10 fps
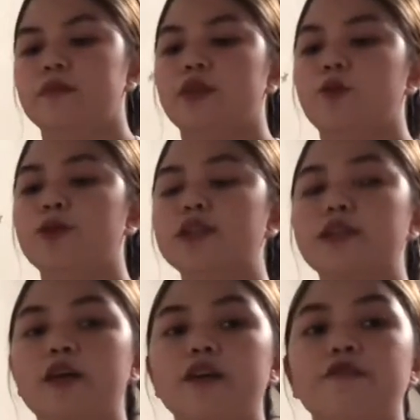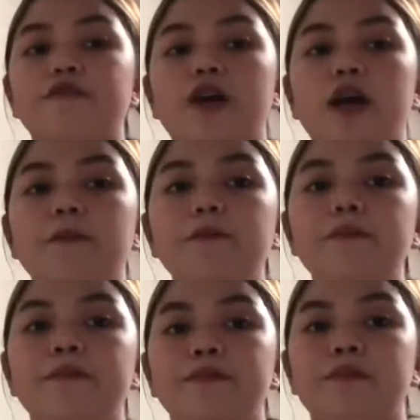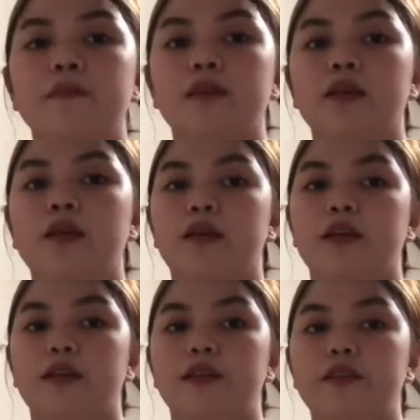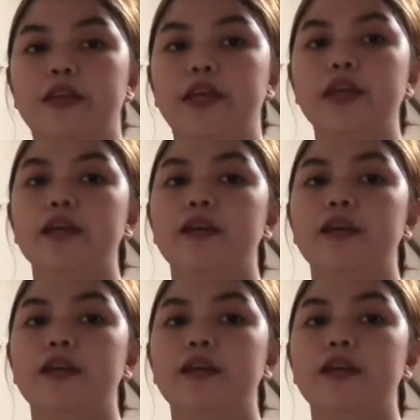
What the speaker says: We'll start from the